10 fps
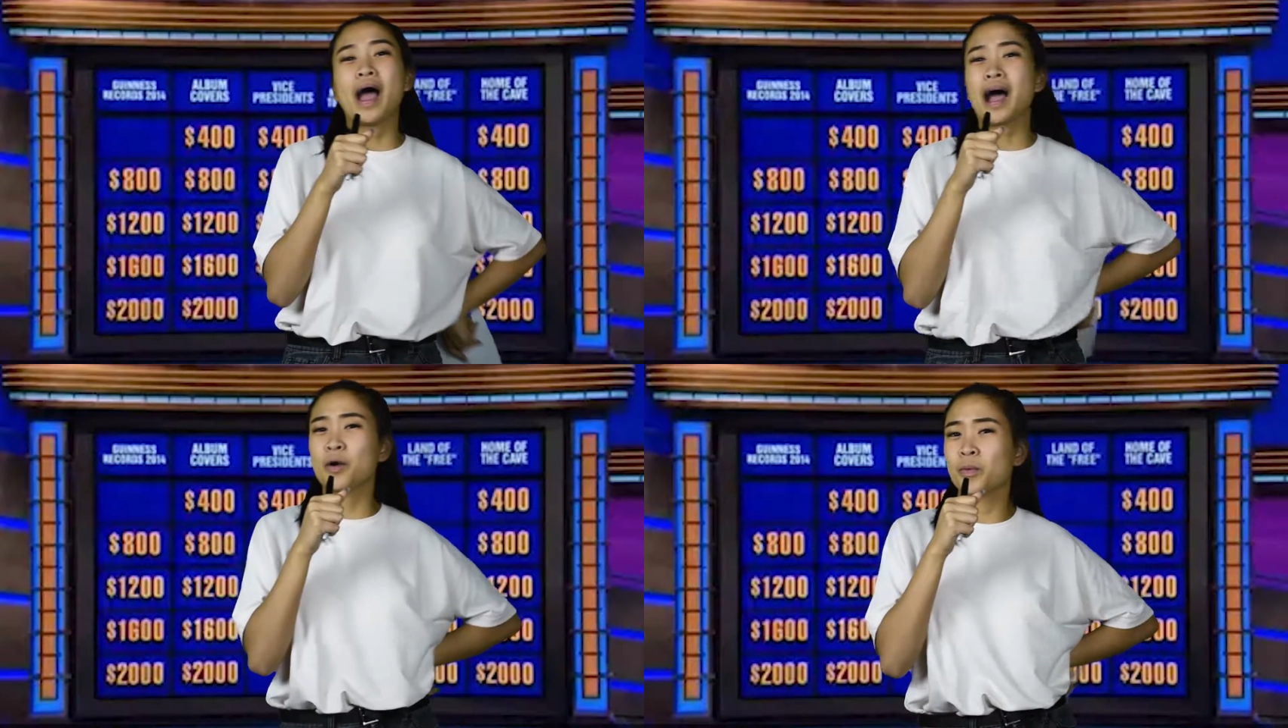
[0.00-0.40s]

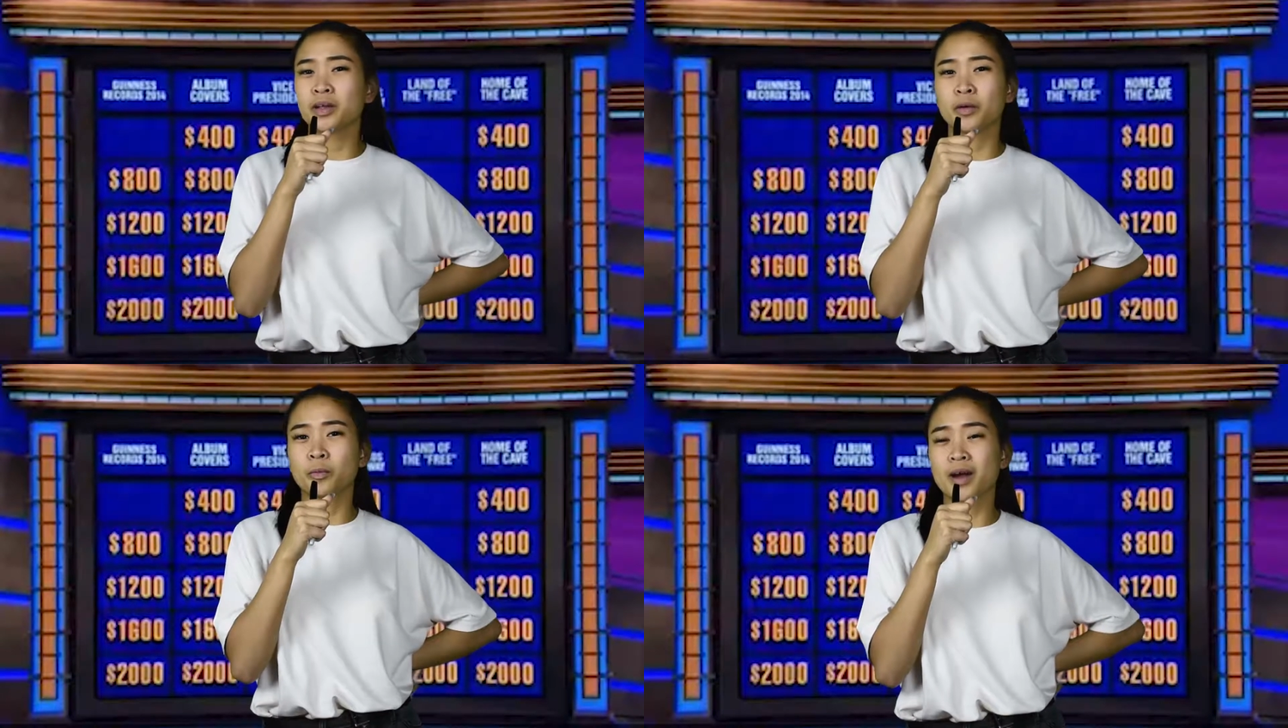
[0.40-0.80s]
How
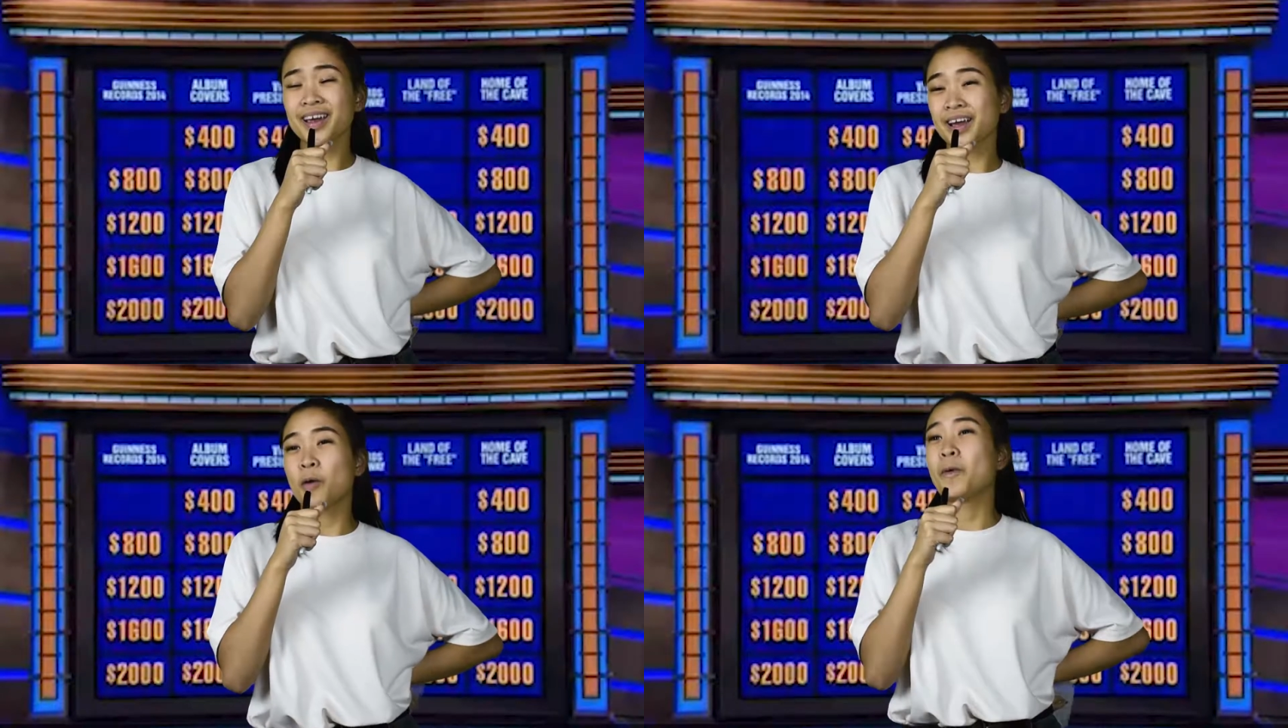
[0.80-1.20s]
will it
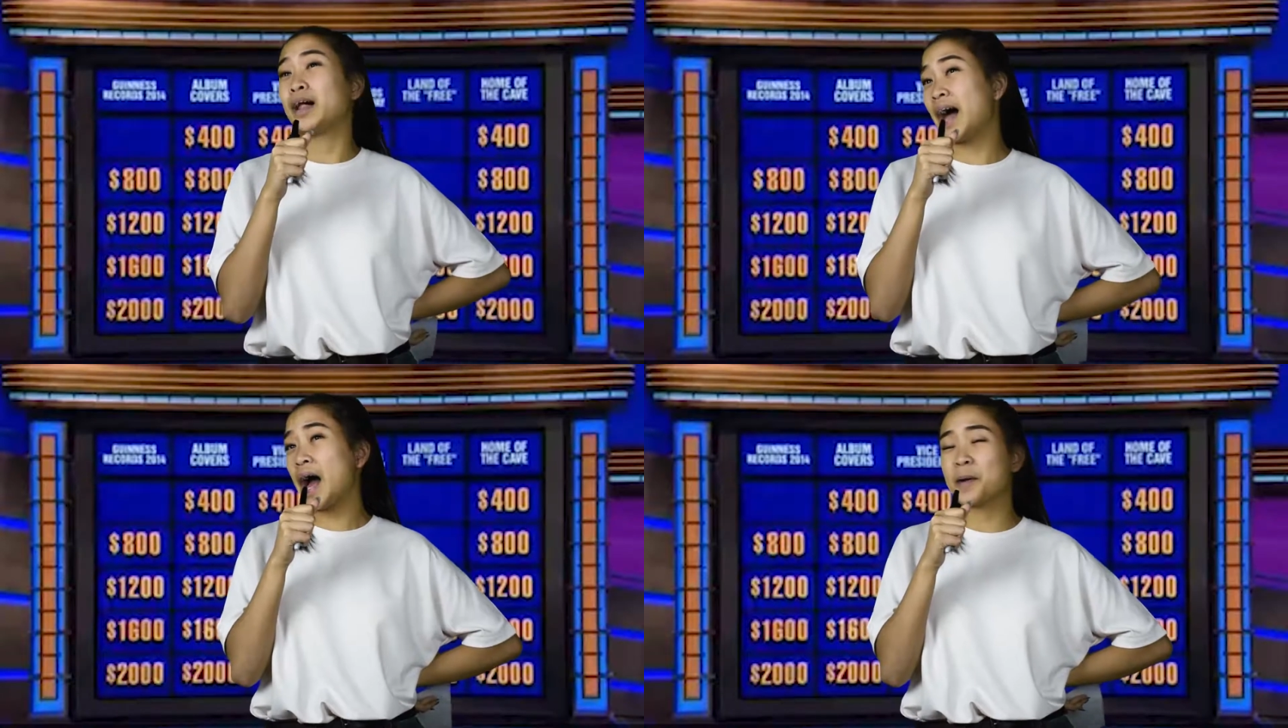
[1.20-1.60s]
work?
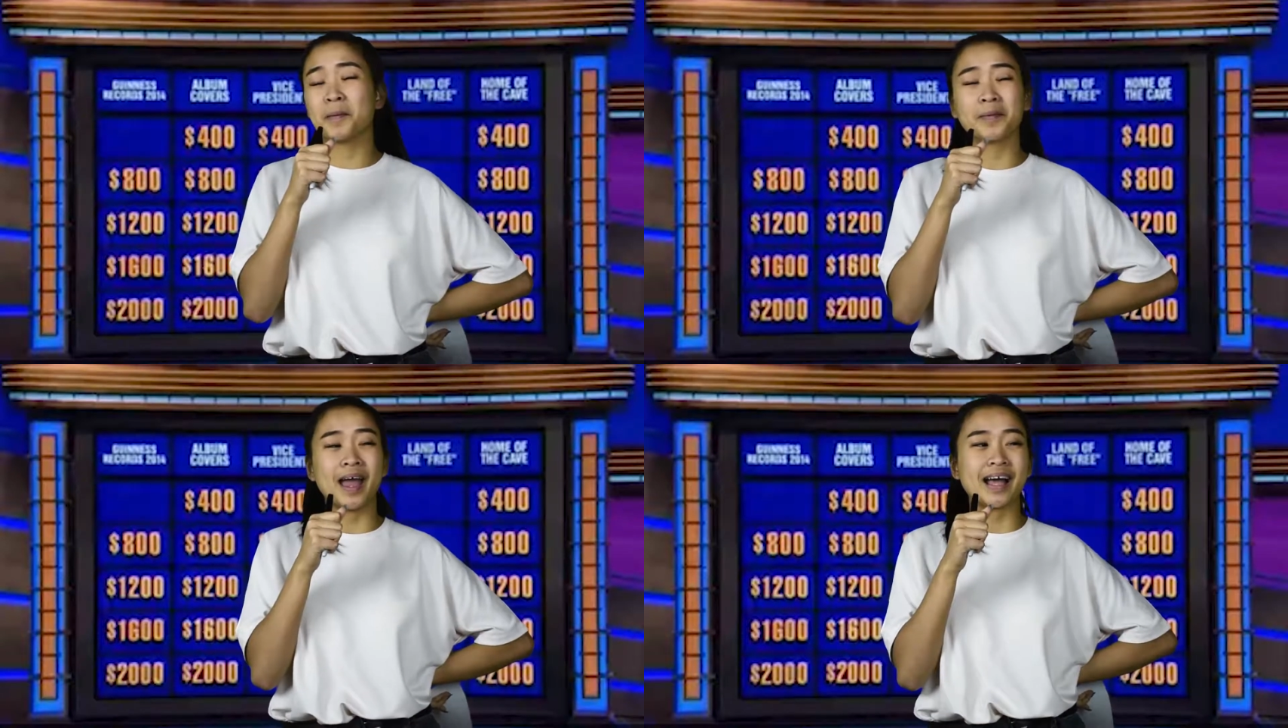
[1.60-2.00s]
Well, I
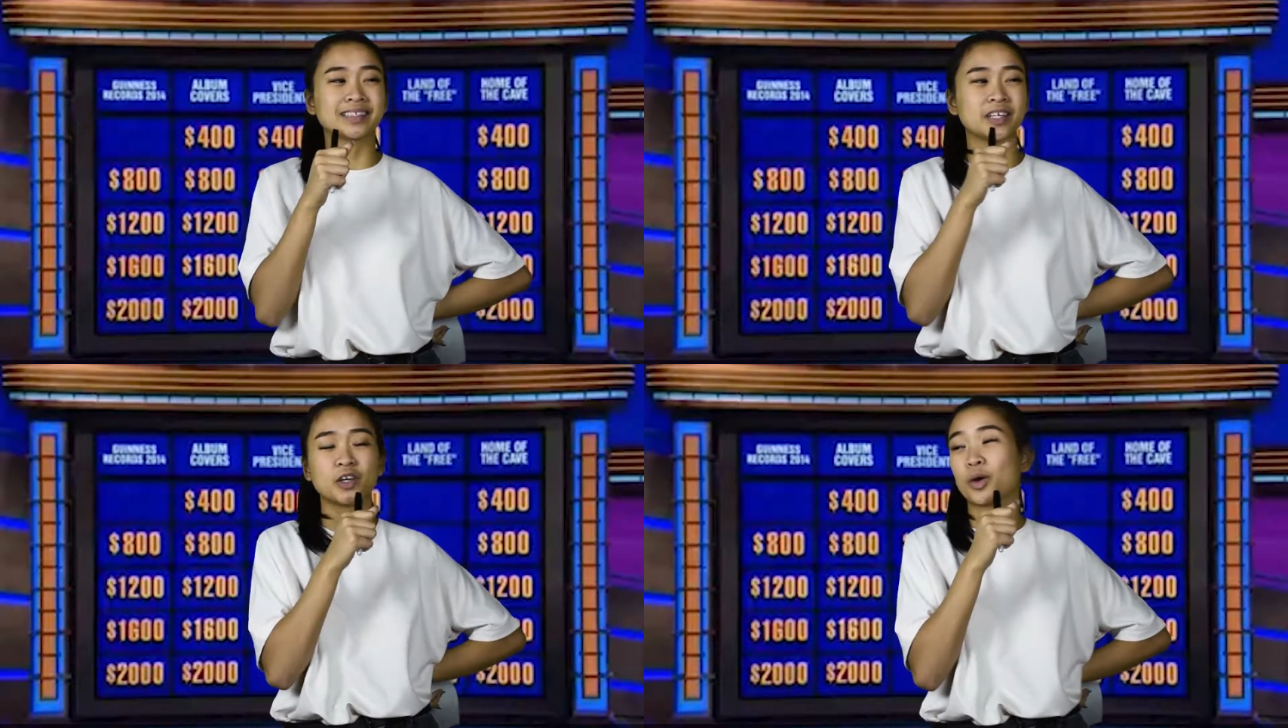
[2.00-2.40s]
will be
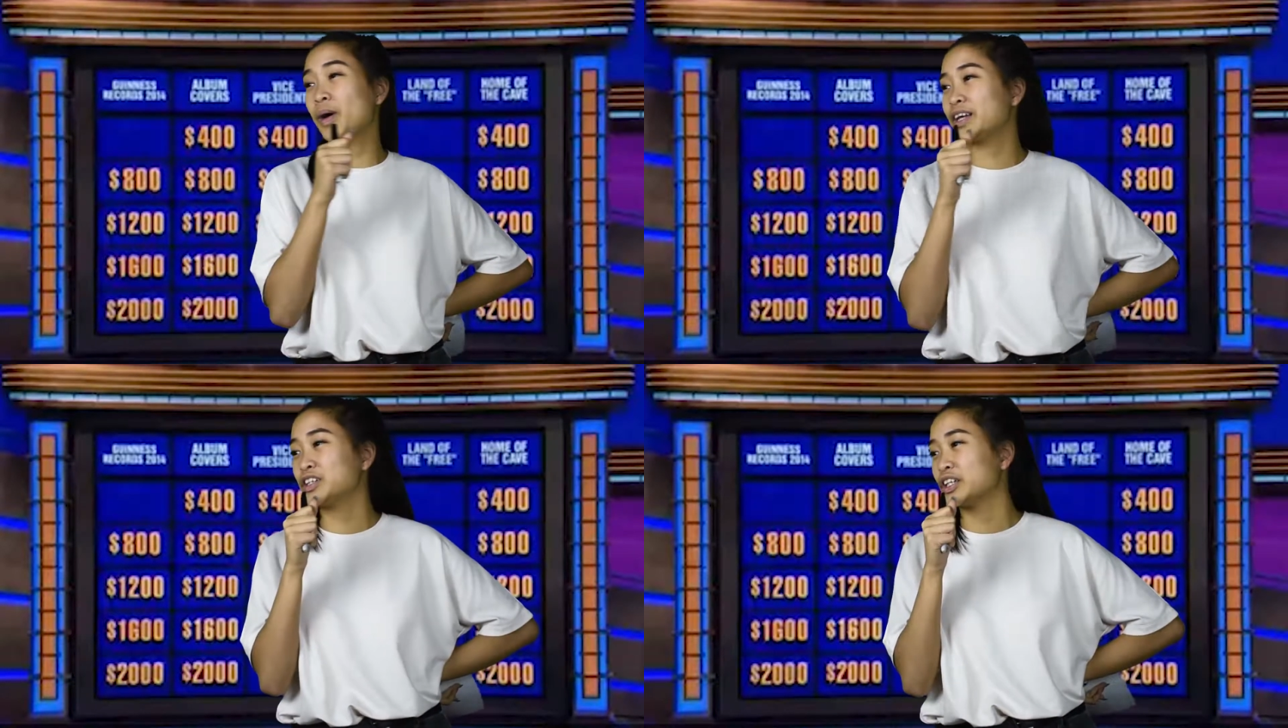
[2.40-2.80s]
asking you
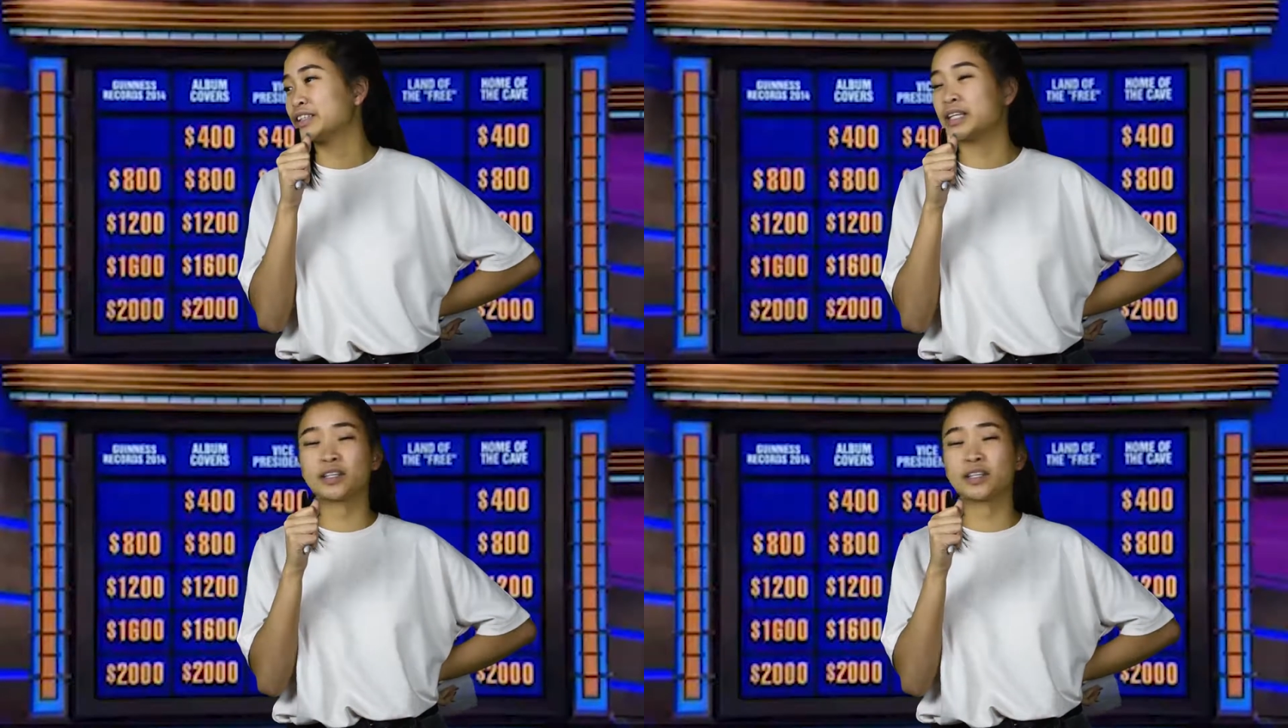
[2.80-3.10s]
questions,